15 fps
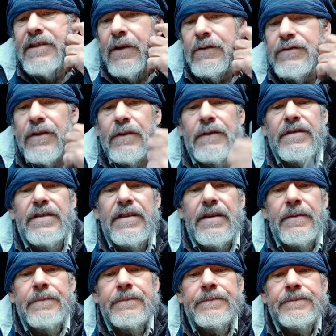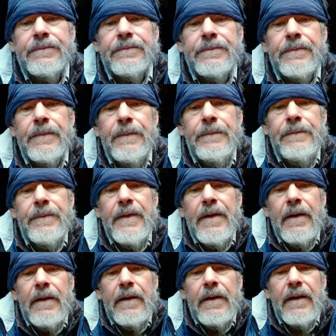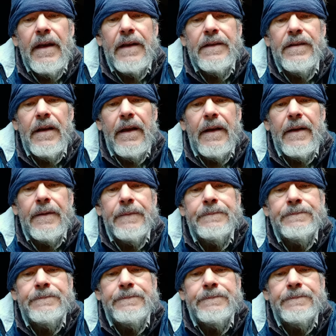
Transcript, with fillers: service here. Catch you later.